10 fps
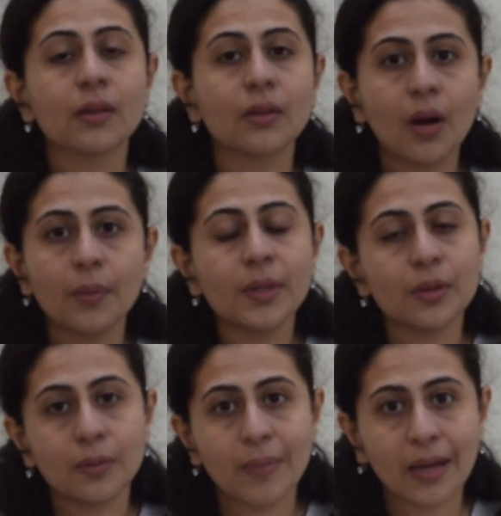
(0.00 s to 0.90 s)
Common
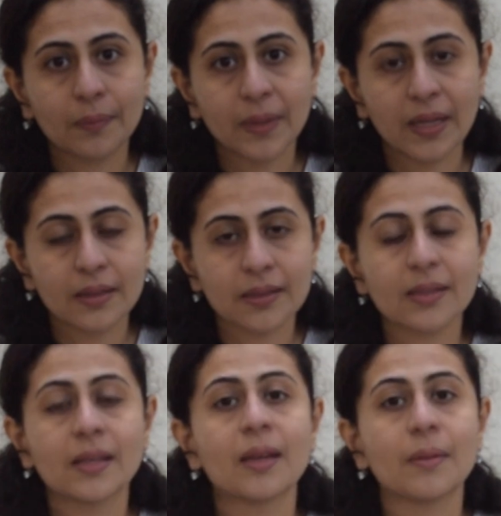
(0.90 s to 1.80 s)
low back
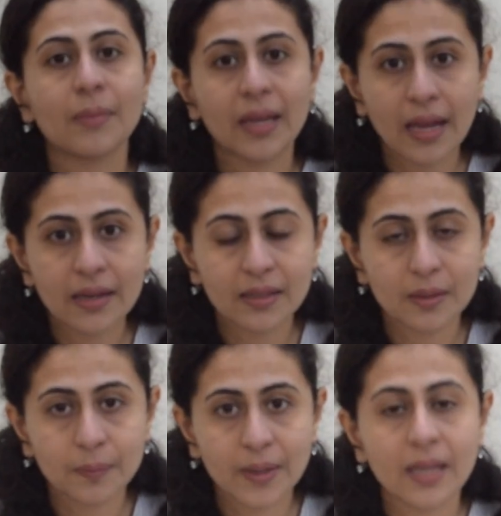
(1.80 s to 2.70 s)
pains,
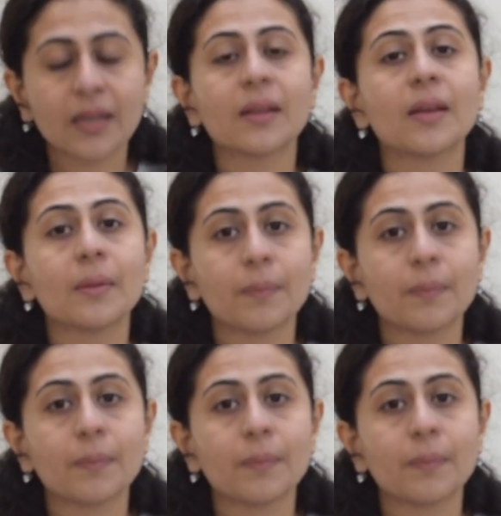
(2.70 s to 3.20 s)
mechanical pain,